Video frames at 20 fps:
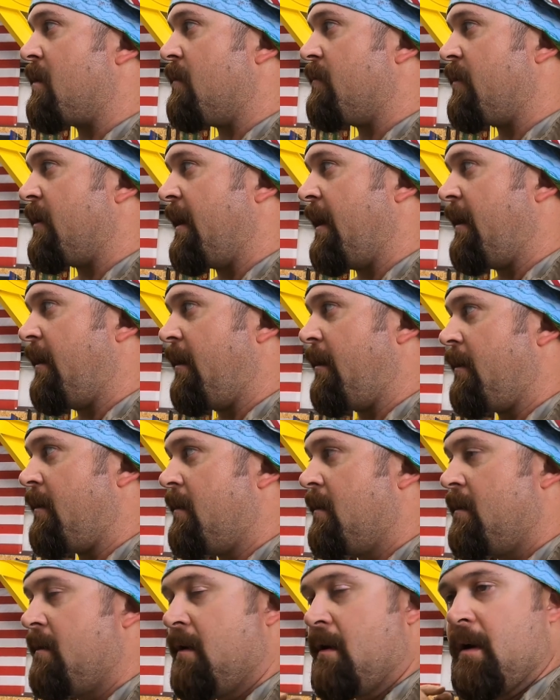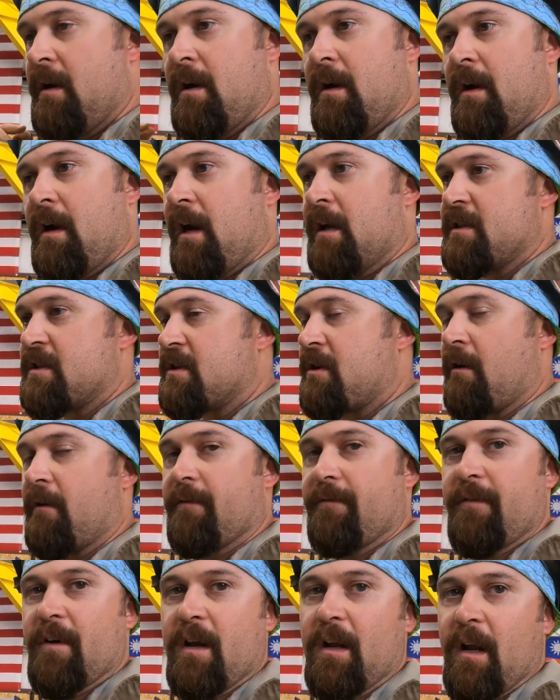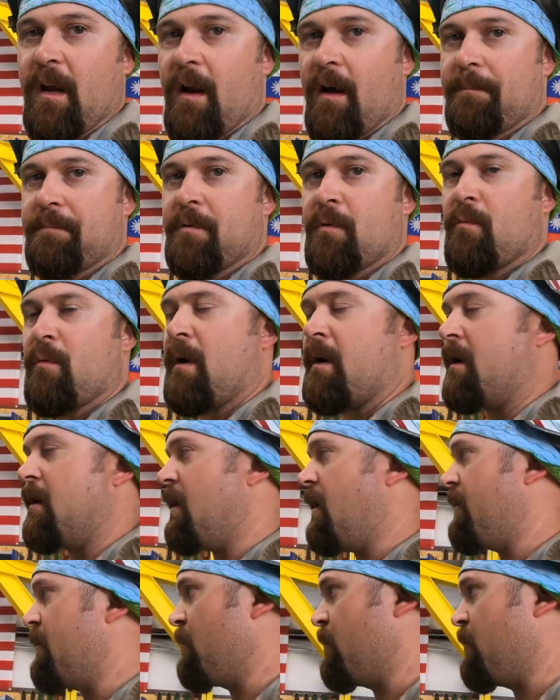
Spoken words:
over here and start fitting it up to run another